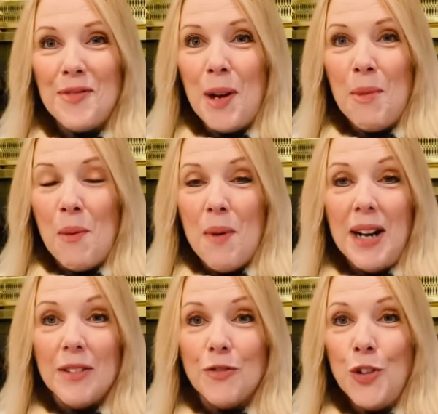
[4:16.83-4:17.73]
Number
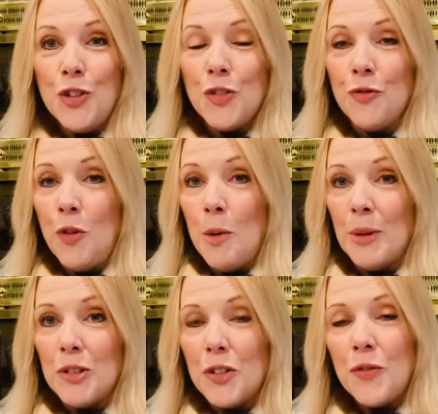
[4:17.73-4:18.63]
one, first and
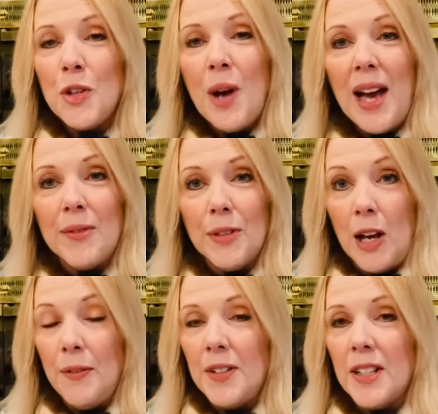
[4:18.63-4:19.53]
foremost, if you have
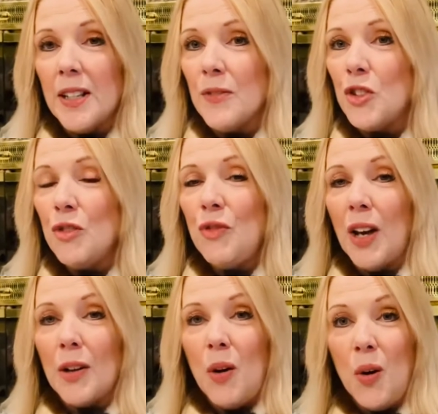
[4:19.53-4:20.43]
love to give, do
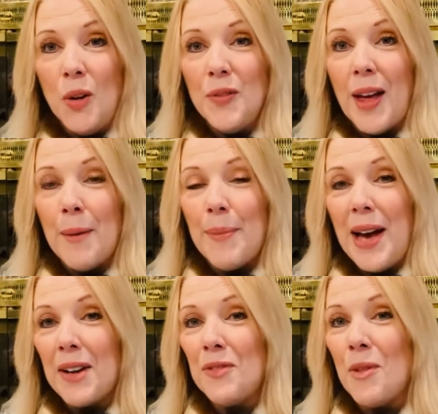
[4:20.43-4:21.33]
not hold that
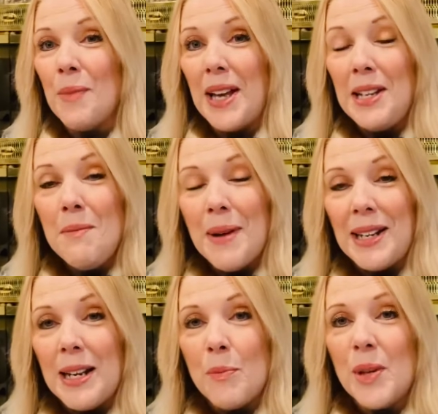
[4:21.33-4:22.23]
back from
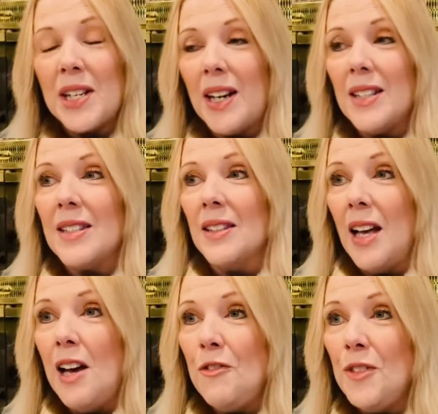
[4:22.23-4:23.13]
anybody, because
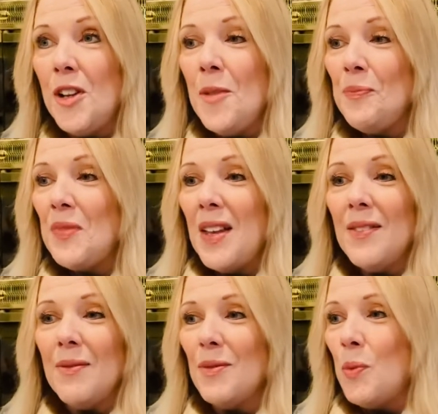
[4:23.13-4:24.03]
love,
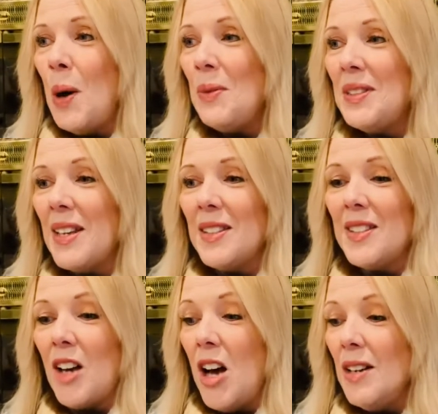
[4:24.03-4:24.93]
what was that
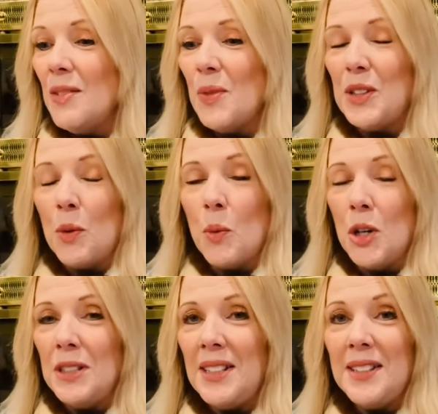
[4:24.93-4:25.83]
song, What the
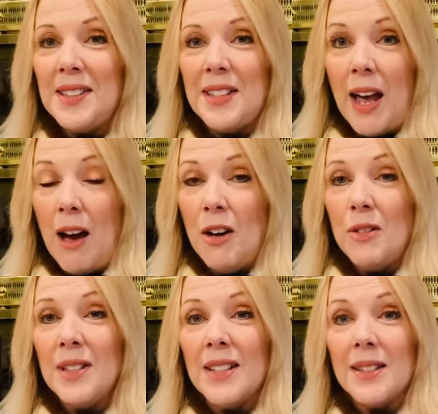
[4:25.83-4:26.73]
World Needs
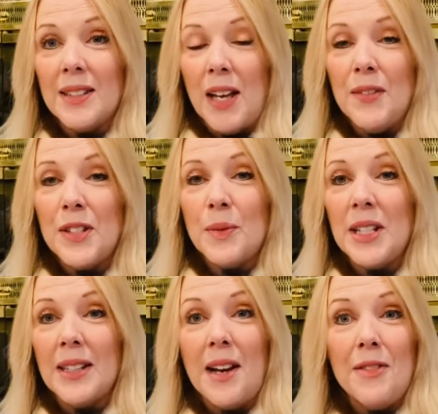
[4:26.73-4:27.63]
Now is Love,
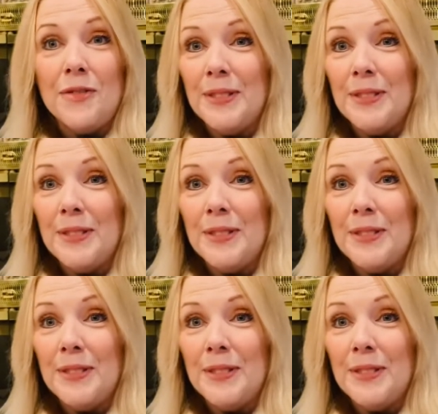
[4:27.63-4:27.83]
Sweet Love?